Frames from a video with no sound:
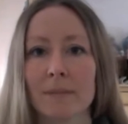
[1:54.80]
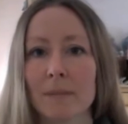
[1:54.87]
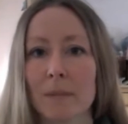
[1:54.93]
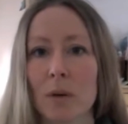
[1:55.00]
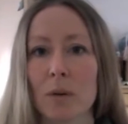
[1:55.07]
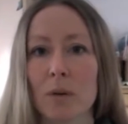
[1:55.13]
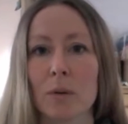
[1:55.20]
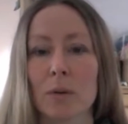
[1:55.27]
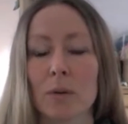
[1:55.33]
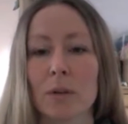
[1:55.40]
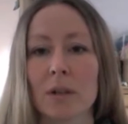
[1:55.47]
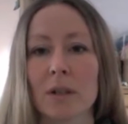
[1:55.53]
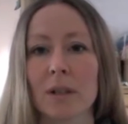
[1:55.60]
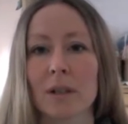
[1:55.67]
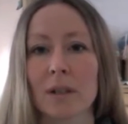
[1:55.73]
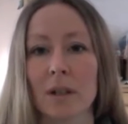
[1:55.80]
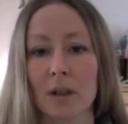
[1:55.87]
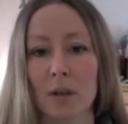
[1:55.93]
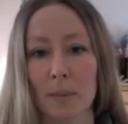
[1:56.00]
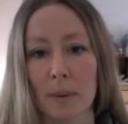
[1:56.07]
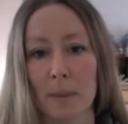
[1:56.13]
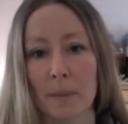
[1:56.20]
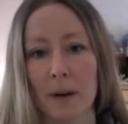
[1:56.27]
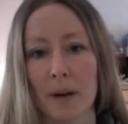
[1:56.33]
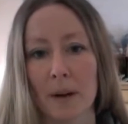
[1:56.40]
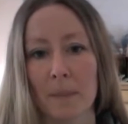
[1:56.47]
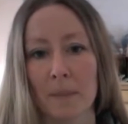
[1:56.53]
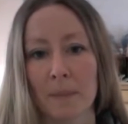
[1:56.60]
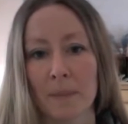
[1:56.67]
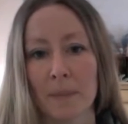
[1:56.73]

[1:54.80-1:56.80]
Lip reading: called Loop and Bar,